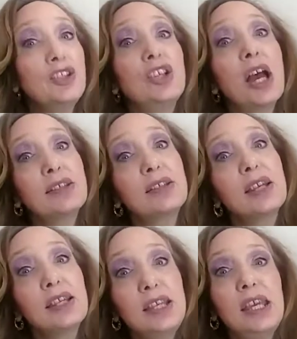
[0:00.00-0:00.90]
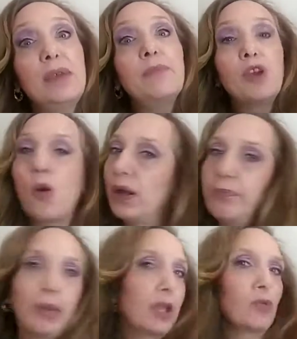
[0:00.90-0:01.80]
Just keep going.
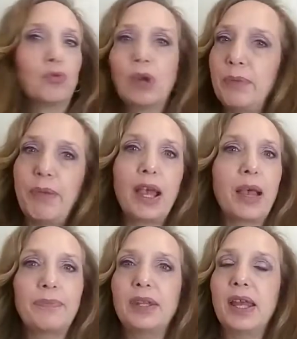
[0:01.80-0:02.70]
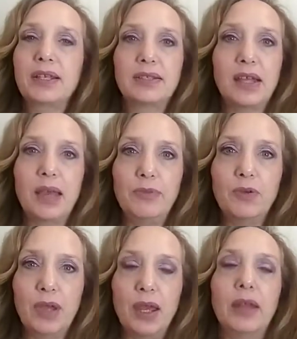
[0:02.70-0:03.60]
Pick it right back up the next time you
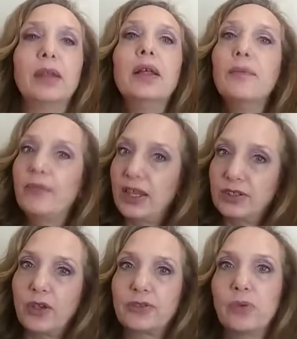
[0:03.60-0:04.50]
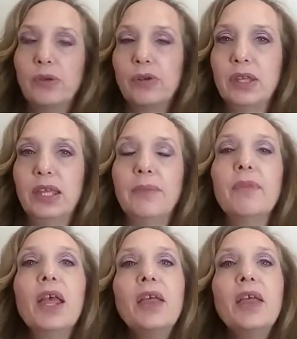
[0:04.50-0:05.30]
can. That's also real key.